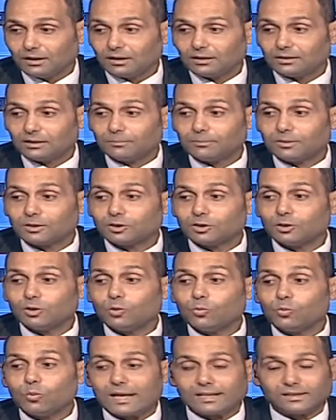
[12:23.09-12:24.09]
Number two,
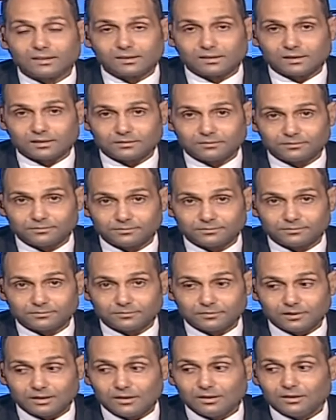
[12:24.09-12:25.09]
wind.
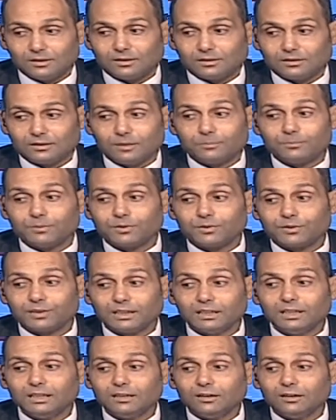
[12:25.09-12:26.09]
Number three,